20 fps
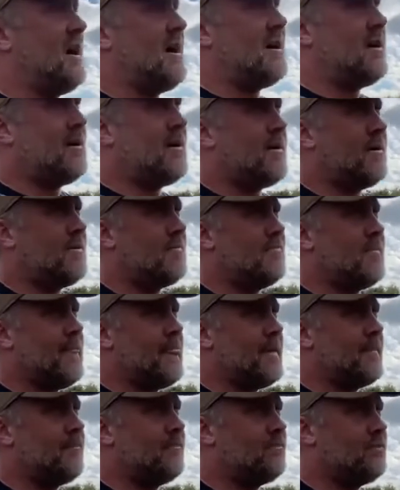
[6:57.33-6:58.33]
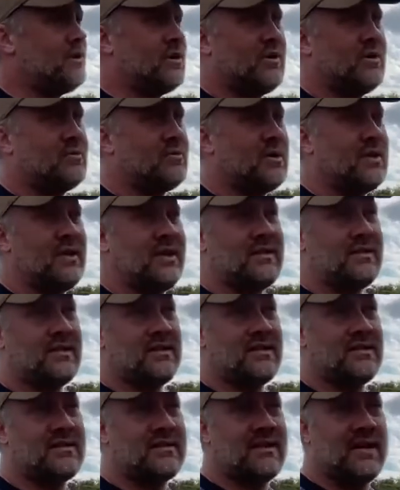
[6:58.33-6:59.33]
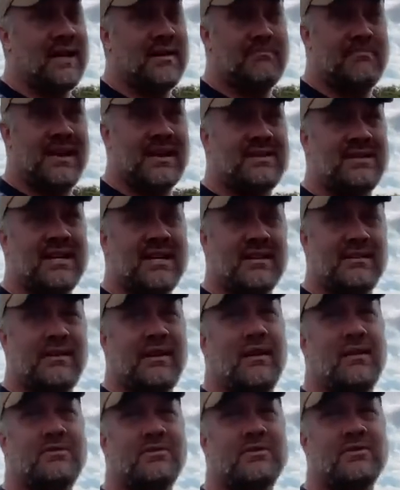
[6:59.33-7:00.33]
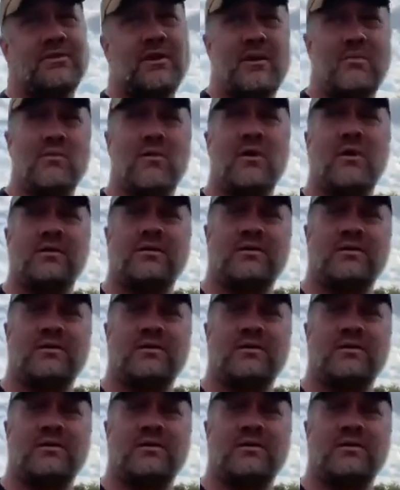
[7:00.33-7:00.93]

You don't really. To just get basic intelligence on